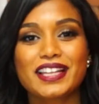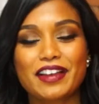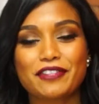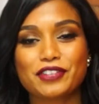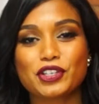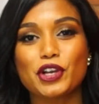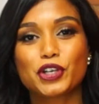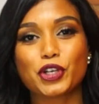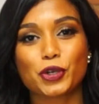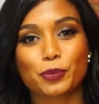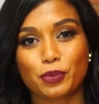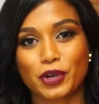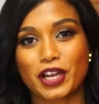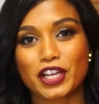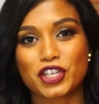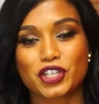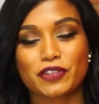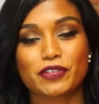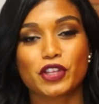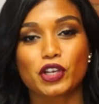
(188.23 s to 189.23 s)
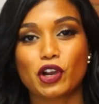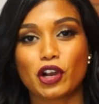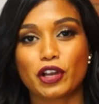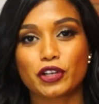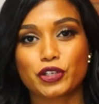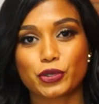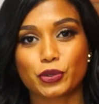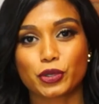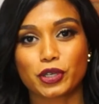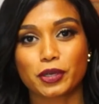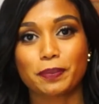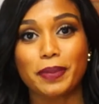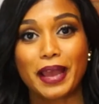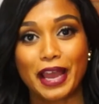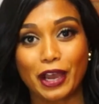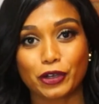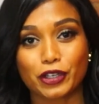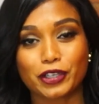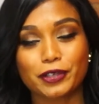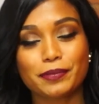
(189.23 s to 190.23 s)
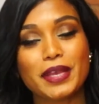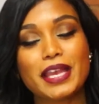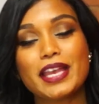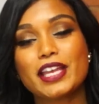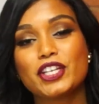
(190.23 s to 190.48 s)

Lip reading: left on your brush of the contour powder,